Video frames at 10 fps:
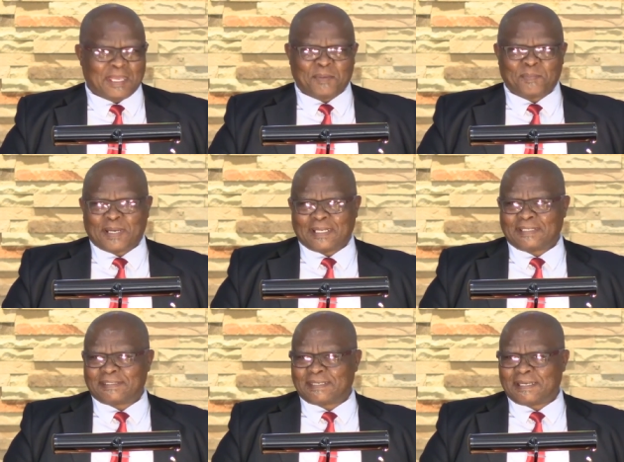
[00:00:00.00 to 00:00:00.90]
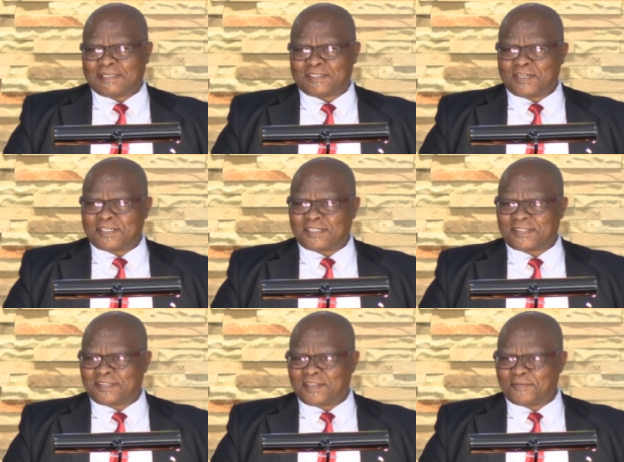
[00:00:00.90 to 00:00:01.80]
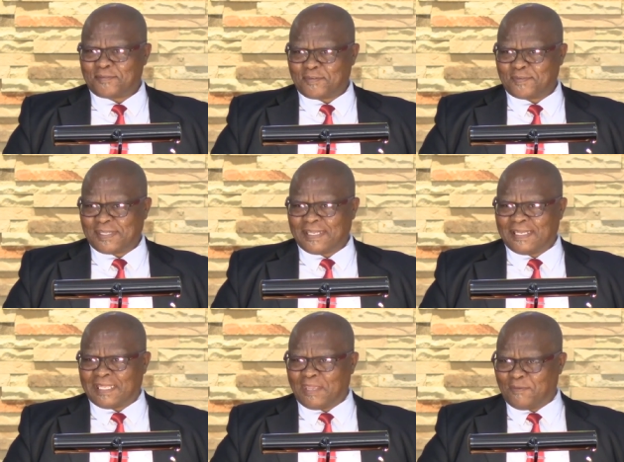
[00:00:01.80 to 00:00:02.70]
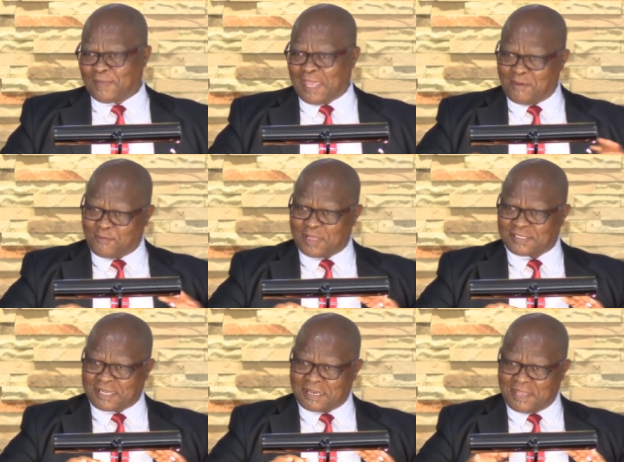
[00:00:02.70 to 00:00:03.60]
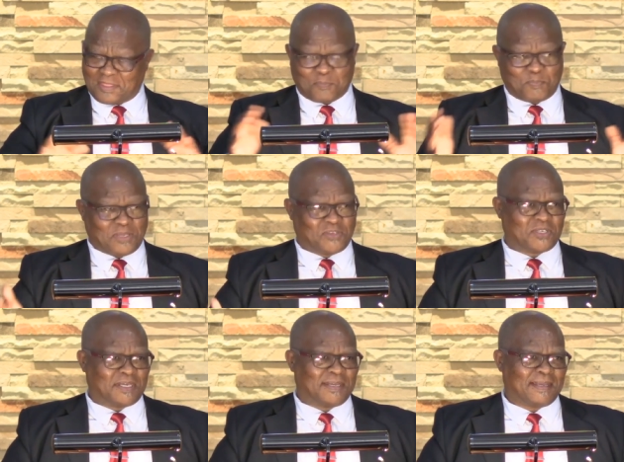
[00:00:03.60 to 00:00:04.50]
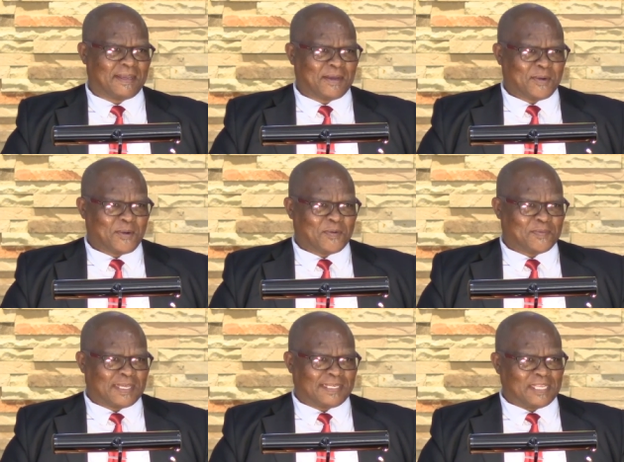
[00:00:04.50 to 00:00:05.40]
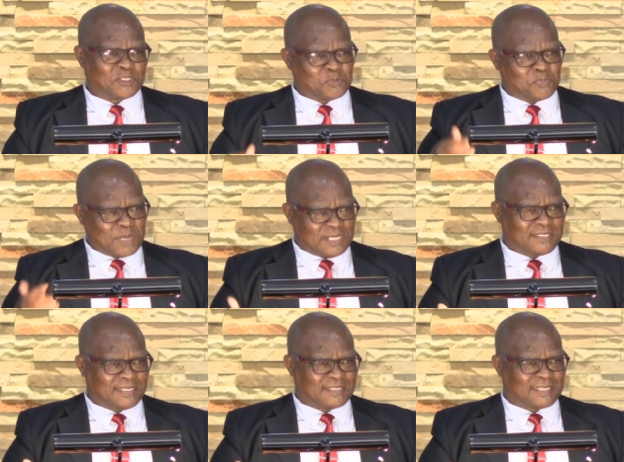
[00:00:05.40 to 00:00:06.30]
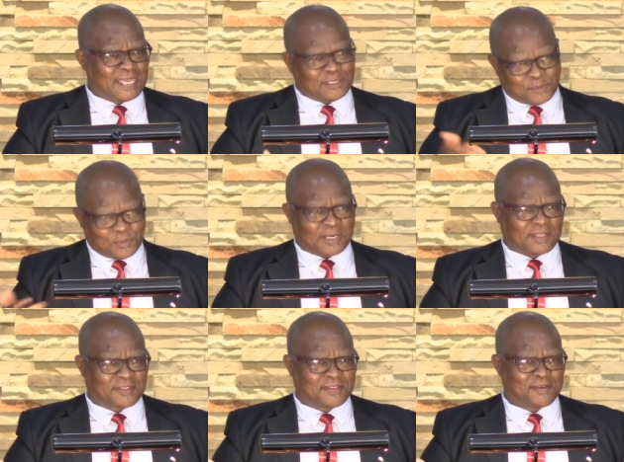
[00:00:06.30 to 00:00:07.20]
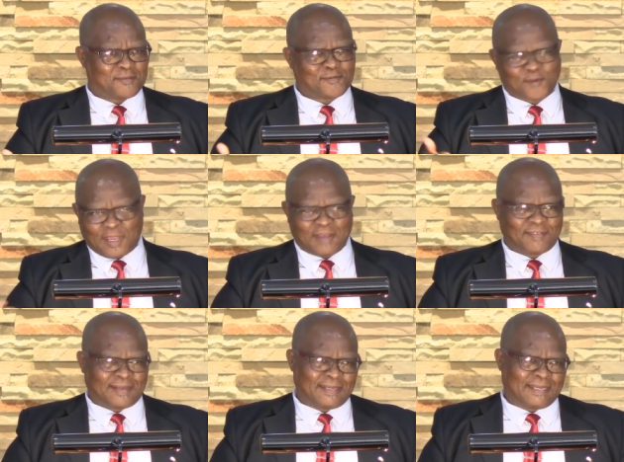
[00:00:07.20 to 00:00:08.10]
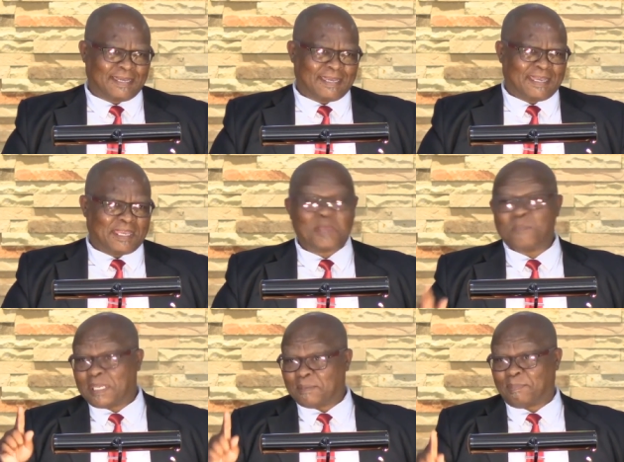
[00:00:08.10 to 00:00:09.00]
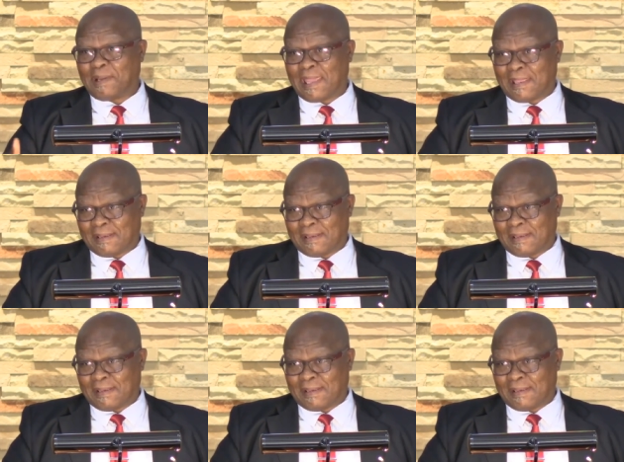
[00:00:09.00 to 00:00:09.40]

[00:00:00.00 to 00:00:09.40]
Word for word: But uh, Genesis 3:15 gave, gave us another picture of that his mercies endureth forever. He made a plan